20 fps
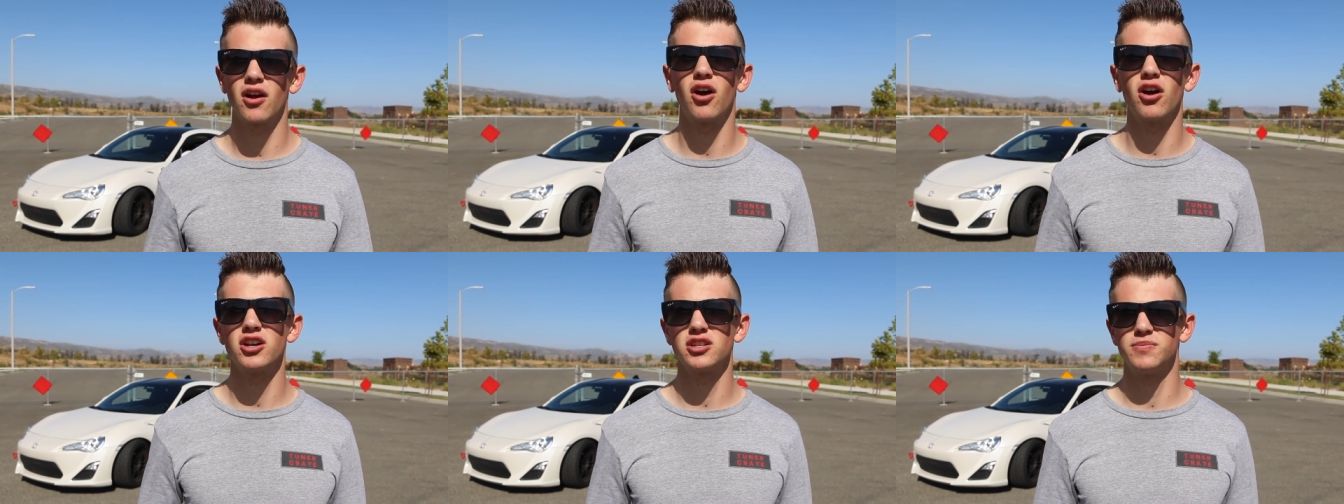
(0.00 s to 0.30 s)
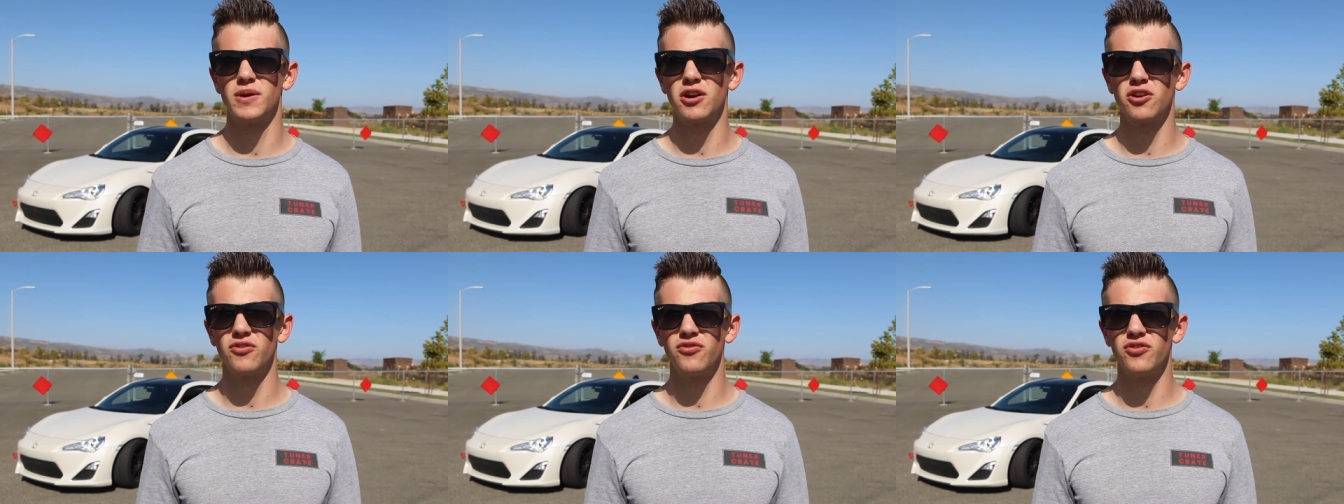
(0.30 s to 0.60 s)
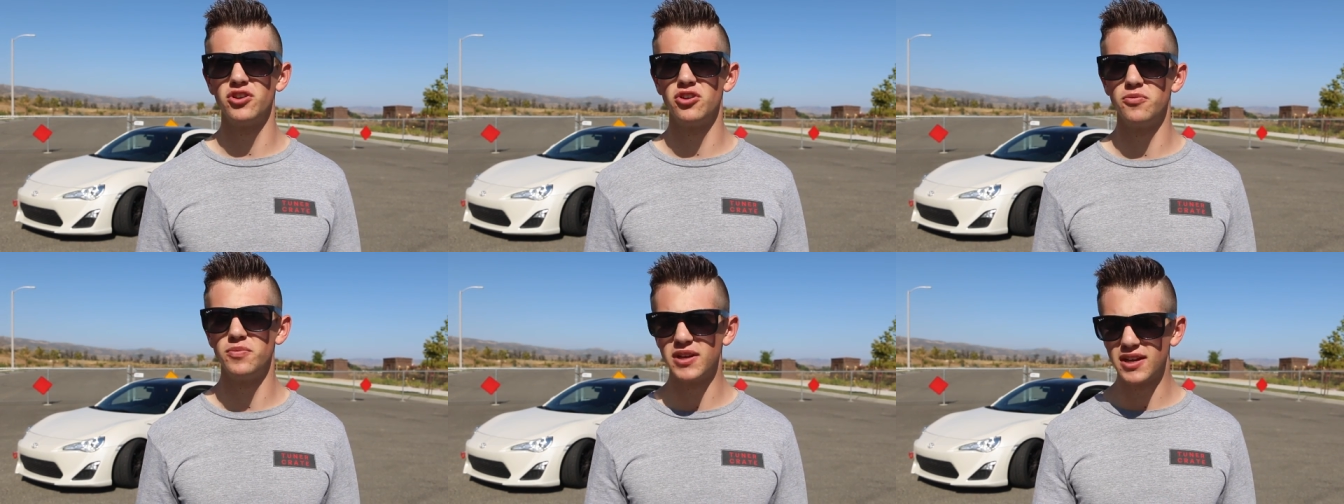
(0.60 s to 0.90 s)
car is better
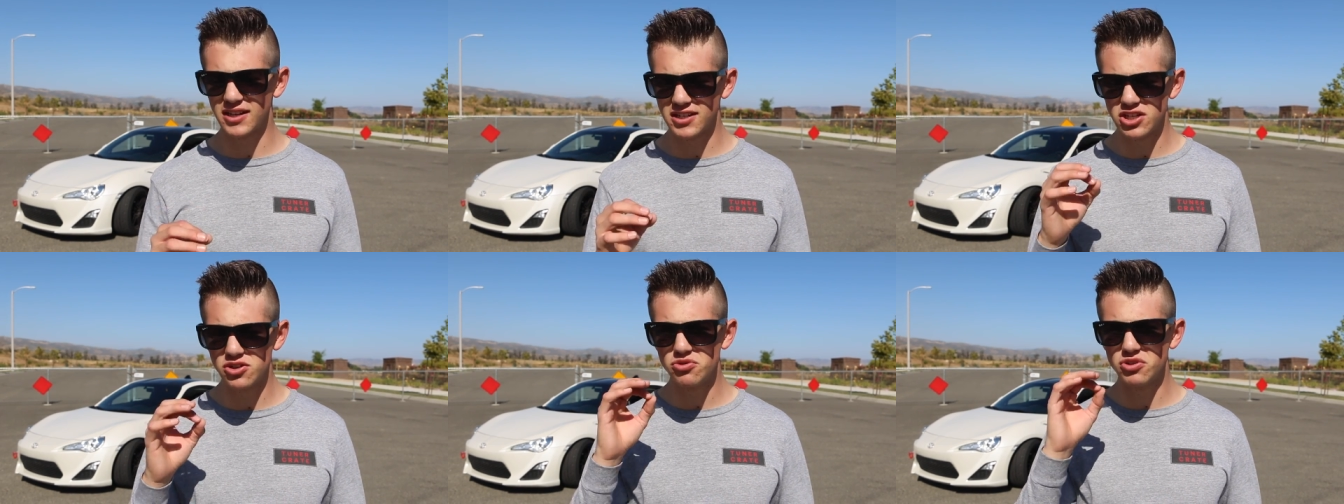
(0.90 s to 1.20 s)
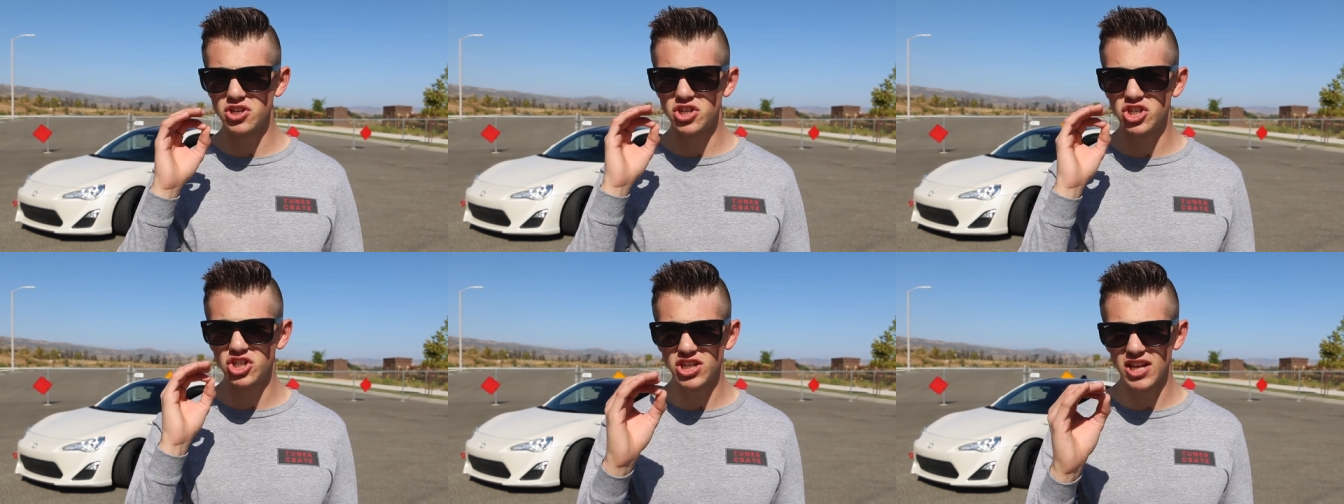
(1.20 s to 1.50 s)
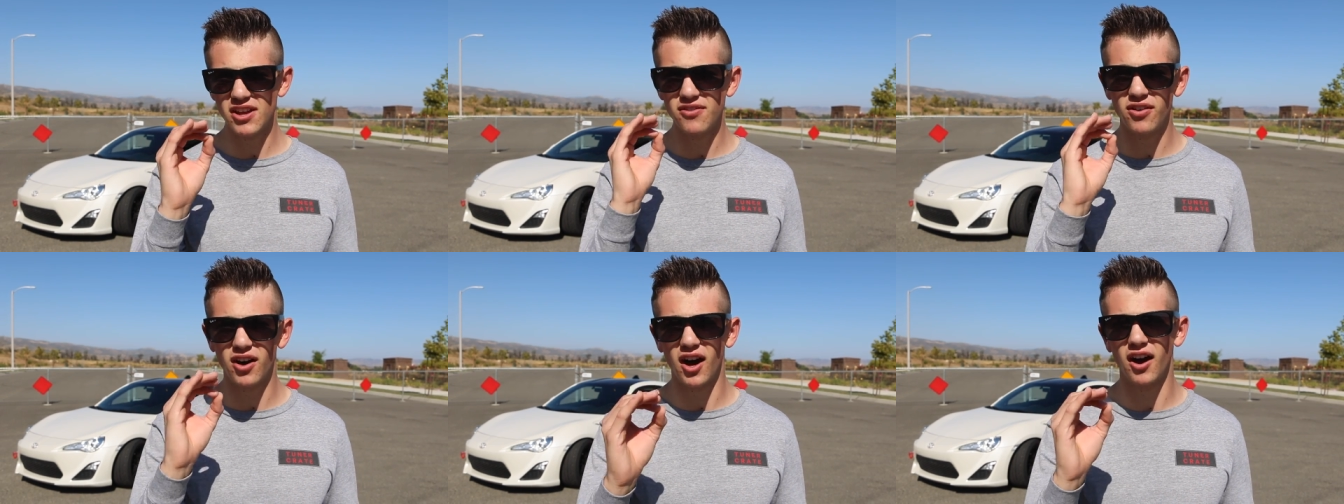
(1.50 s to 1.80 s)
for you because you can
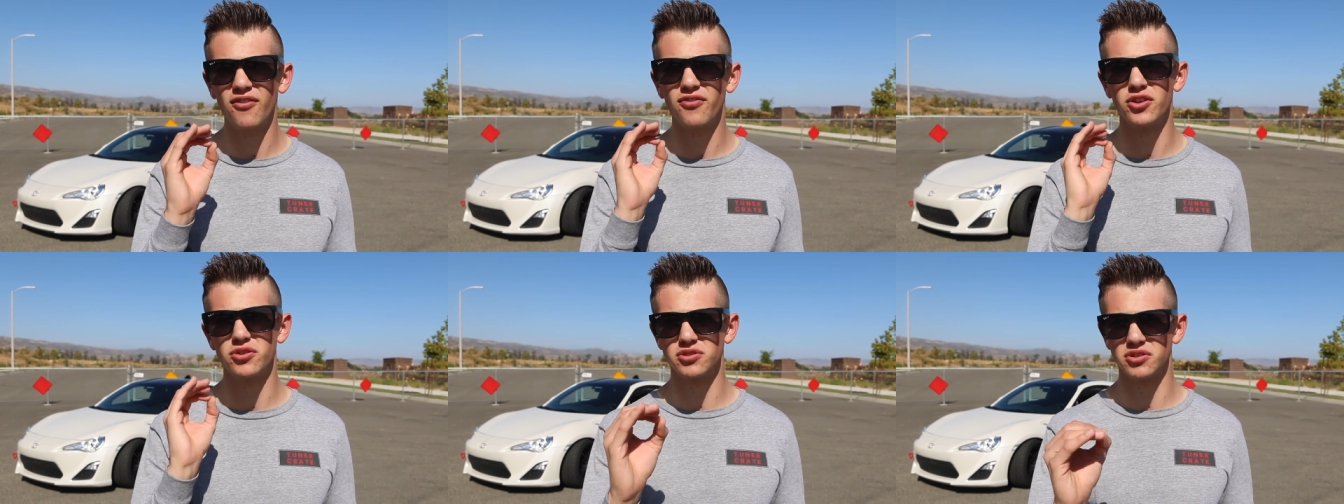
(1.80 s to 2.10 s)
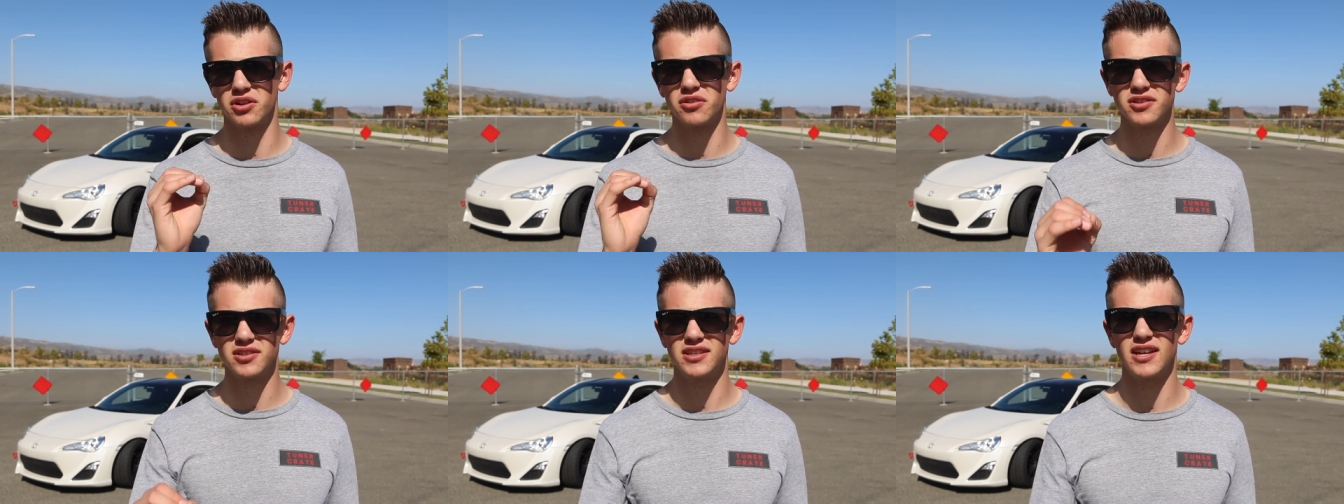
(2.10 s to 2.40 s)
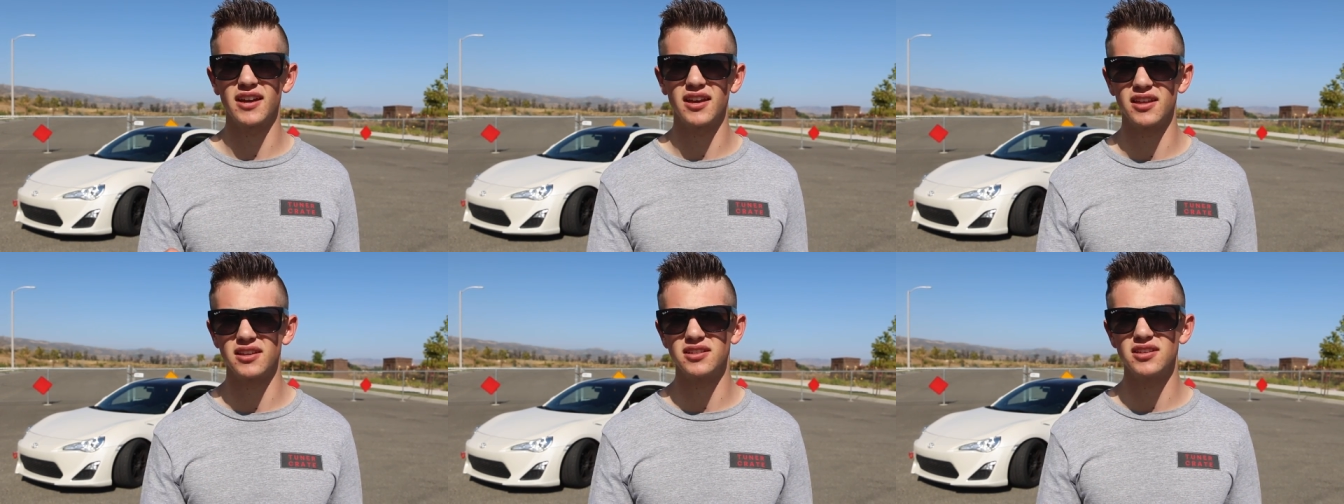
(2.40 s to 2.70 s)
shave off those little
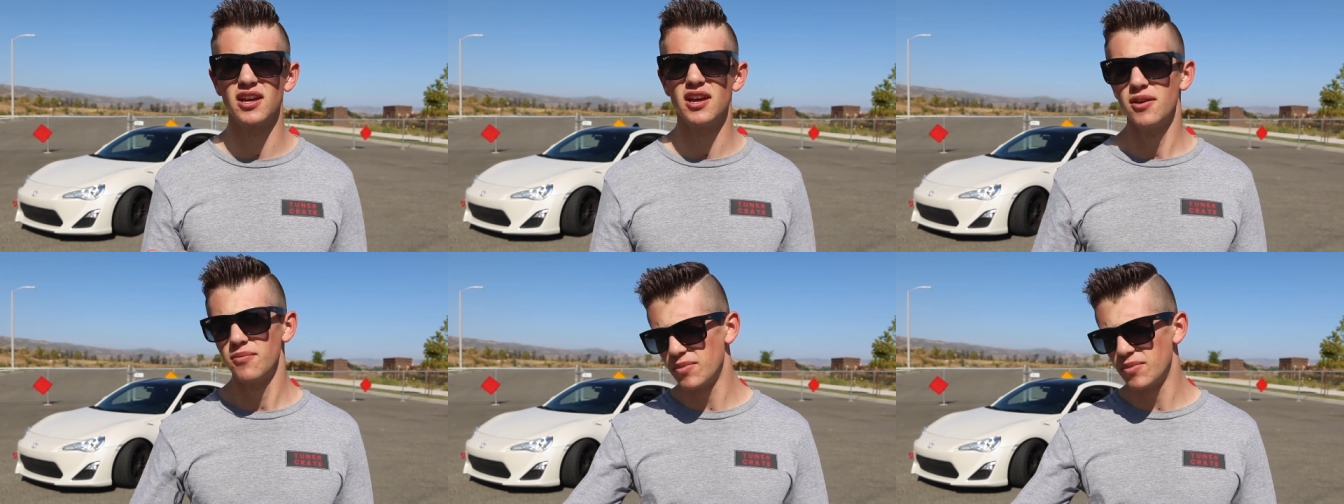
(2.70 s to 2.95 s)
seconds